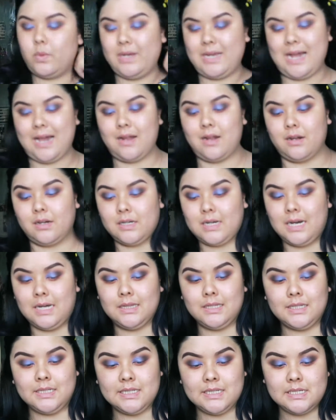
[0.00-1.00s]
We got our
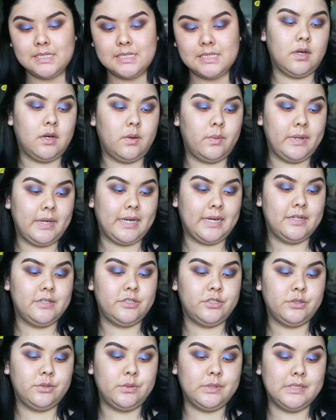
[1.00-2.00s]
colors. All we gotta
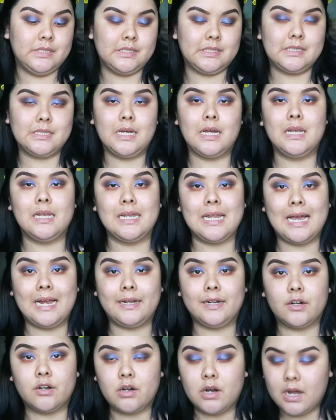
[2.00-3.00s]
do is
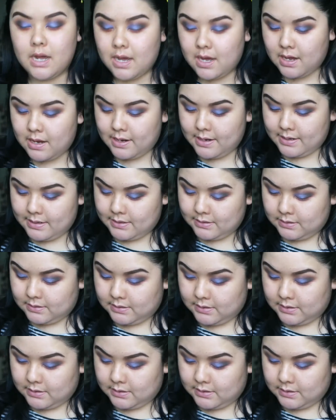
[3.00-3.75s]
line our eyes.